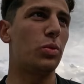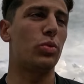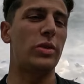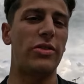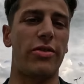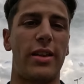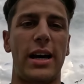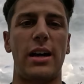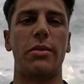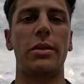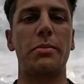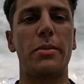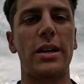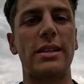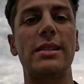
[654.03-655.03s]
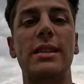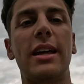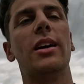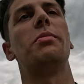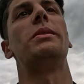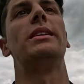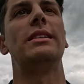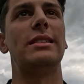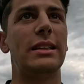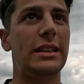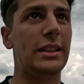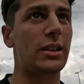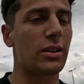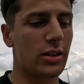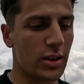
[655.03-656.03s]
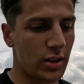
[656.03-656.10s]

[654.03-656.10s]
with that we might stay up in this league.